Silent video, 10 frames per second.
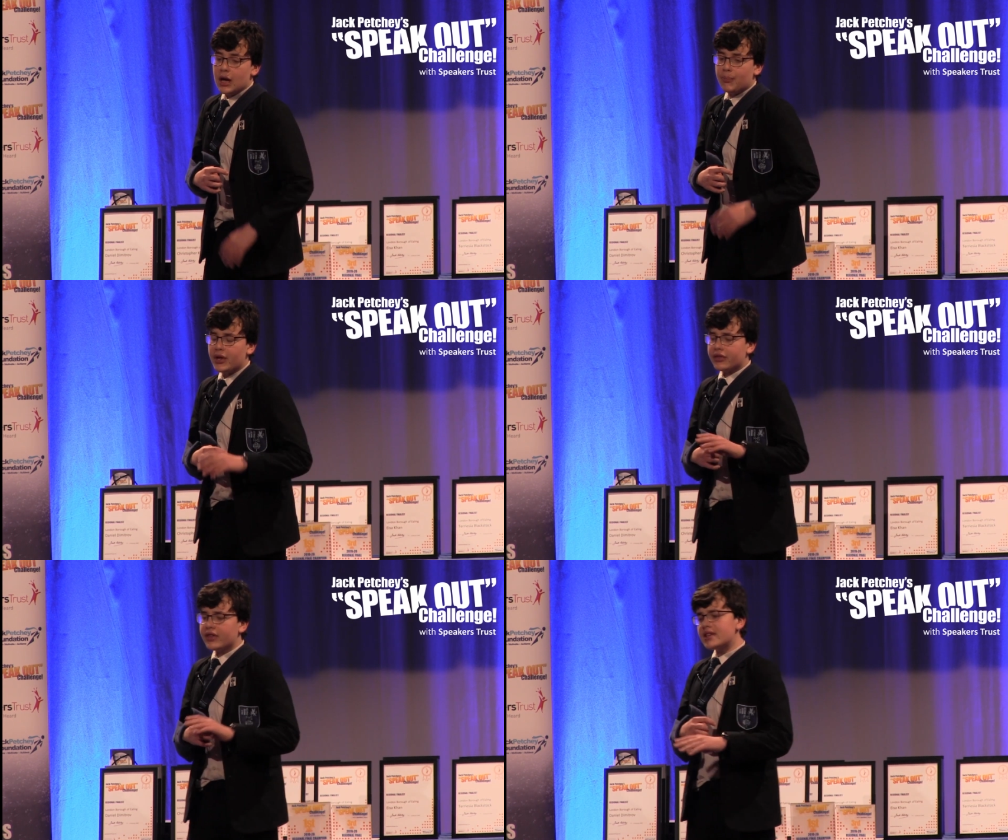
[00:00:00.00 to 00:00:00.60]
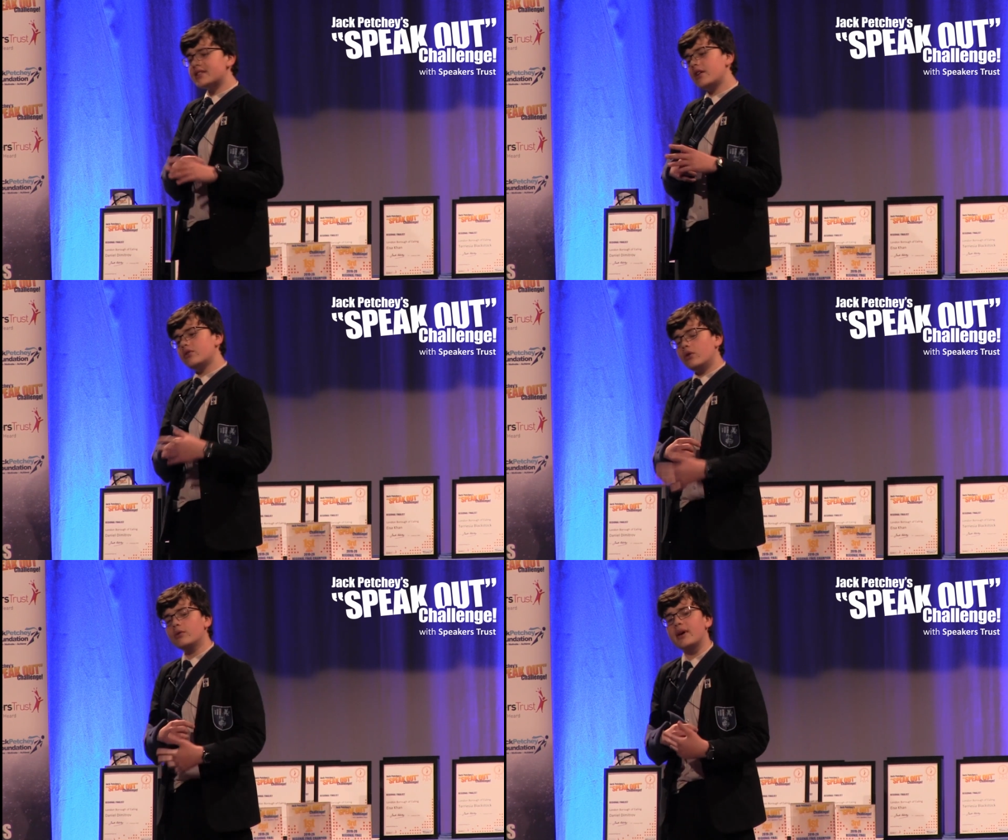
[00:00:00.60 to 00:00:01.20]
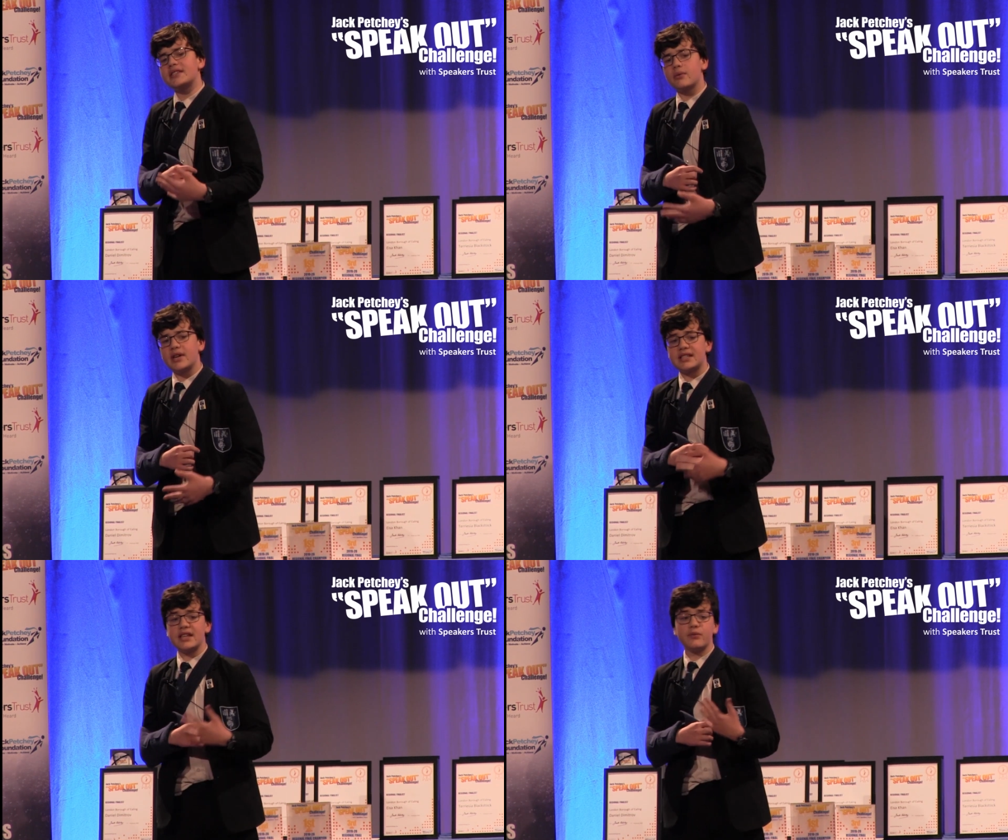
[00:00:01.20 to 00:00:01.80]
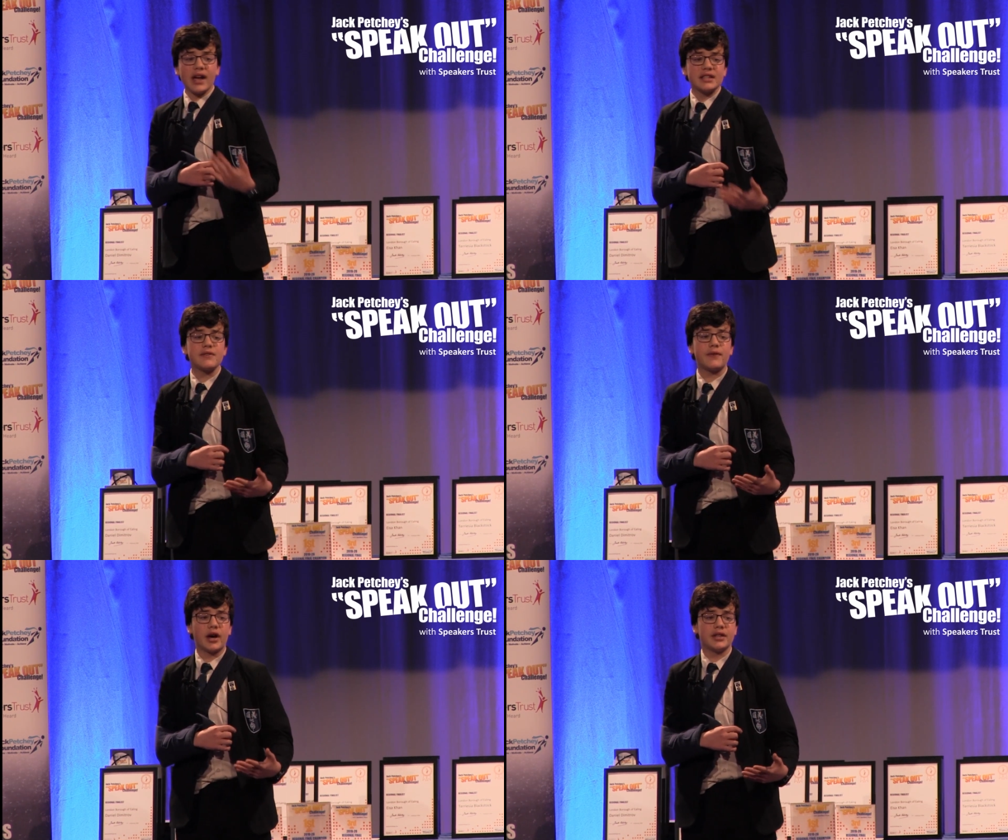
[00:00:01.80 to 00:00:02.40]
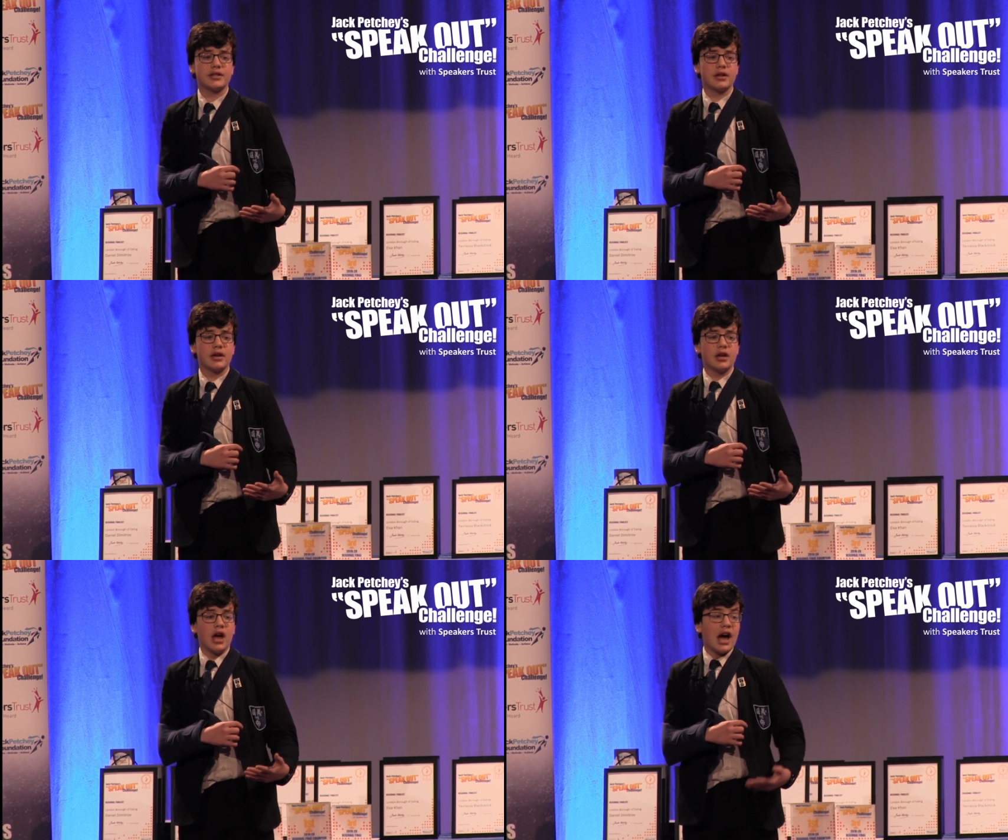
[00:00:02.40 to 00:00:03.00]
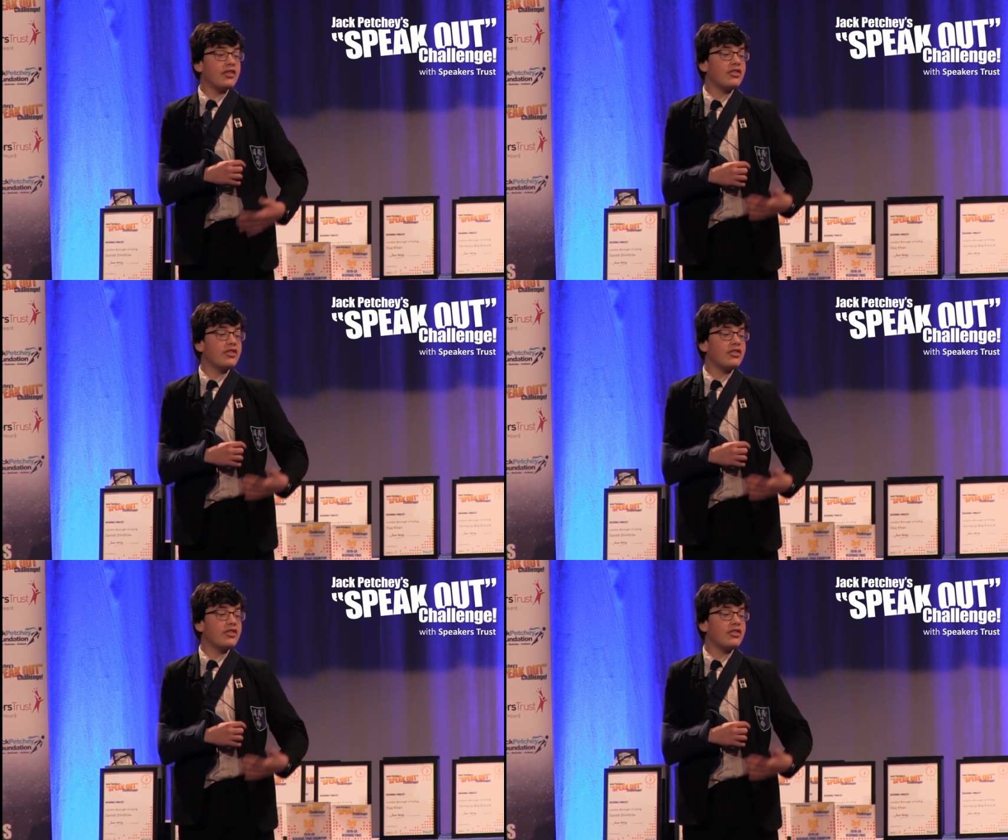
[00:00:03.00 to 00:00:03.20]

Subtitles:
But things aren't always so easily rectified, and